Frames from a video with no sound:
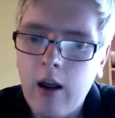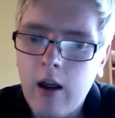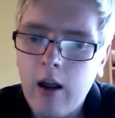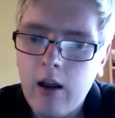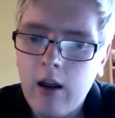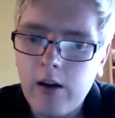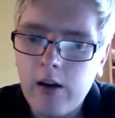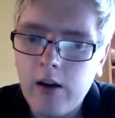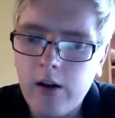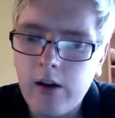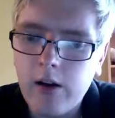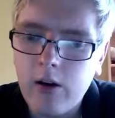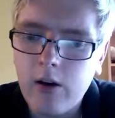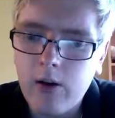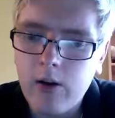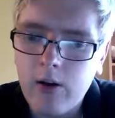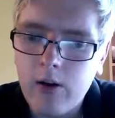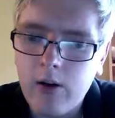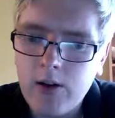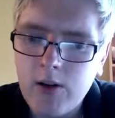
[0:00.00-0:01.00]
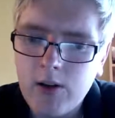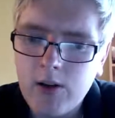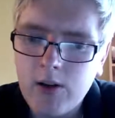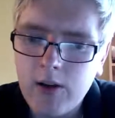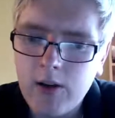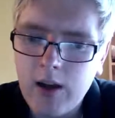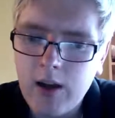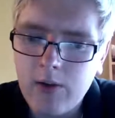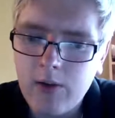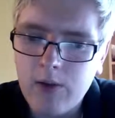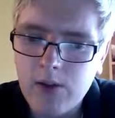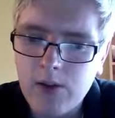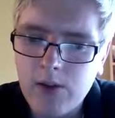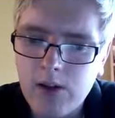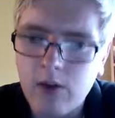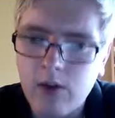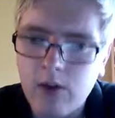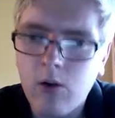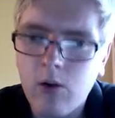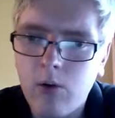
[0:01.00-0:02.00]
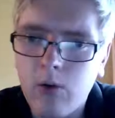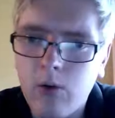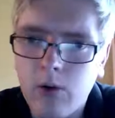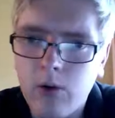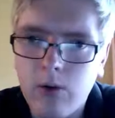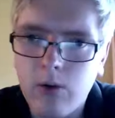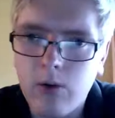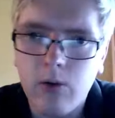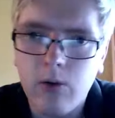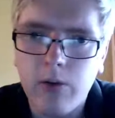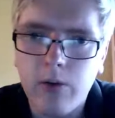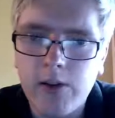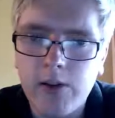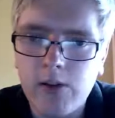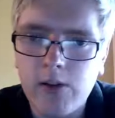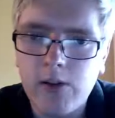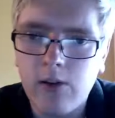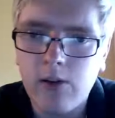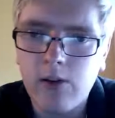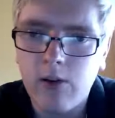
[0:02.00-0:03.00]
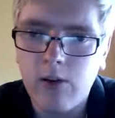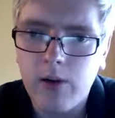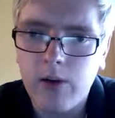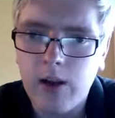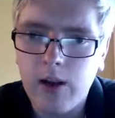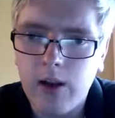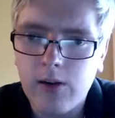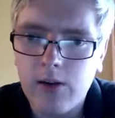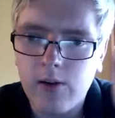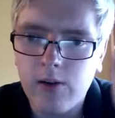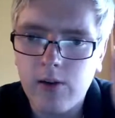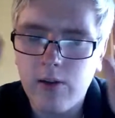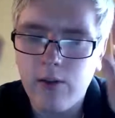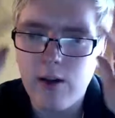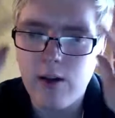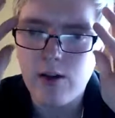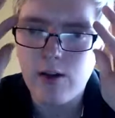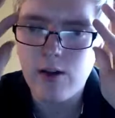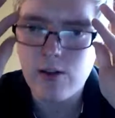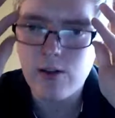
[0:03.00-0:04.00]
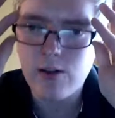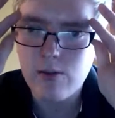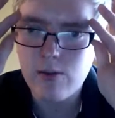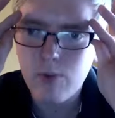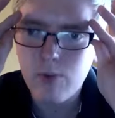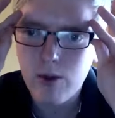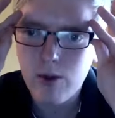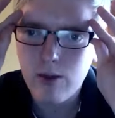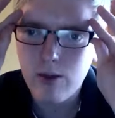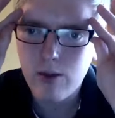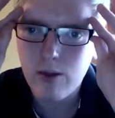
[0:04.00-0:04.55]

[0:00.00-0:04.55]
Now, originally I was just saying, no, this is not okay, sort of thing, just putting the